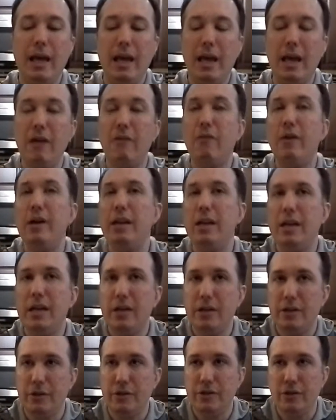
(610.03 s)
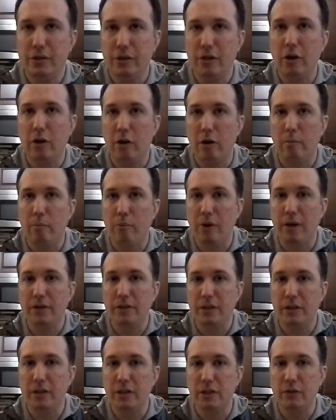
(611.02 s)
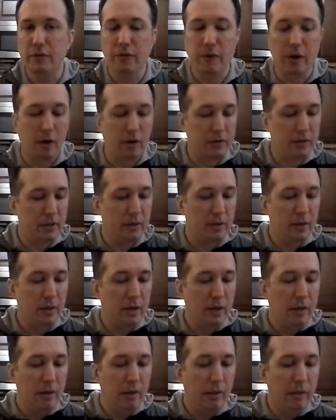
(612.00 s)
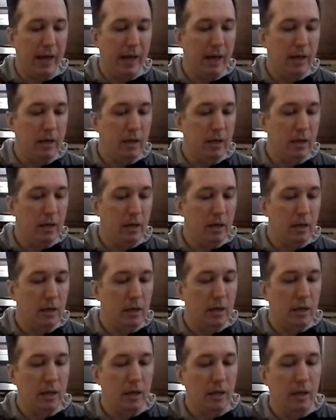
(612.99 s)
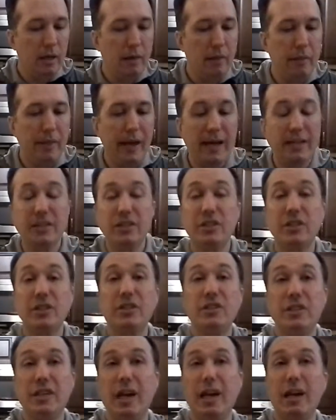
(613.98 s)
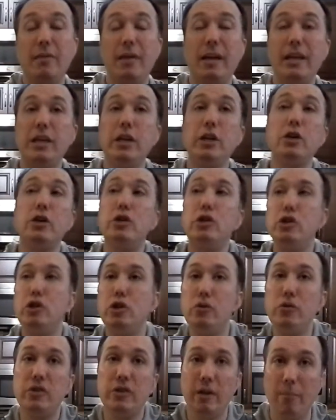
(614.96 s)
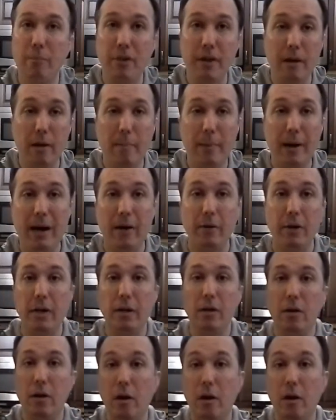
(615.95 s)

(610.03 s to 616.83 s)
if it is the current president's fault, then that's to say that he could do something about it.